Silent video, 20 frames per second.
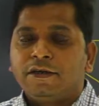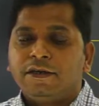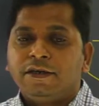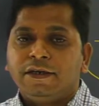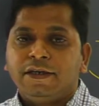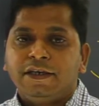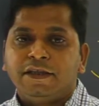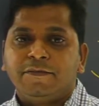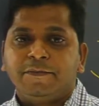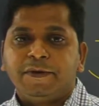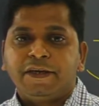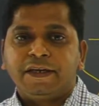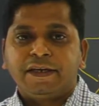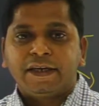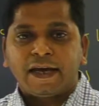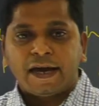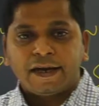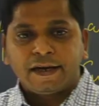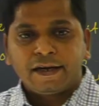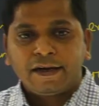is being
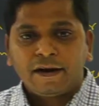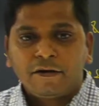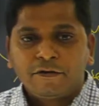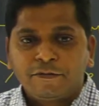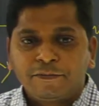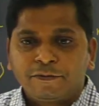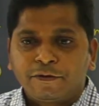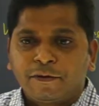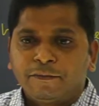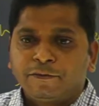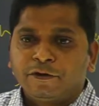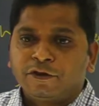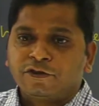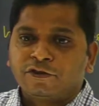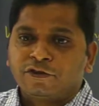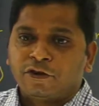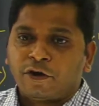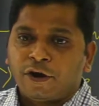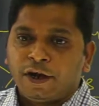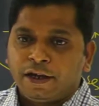carried out from the
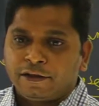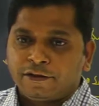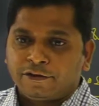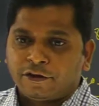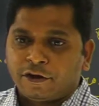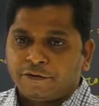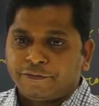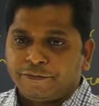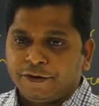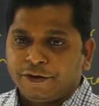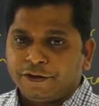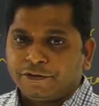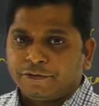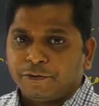soil surface,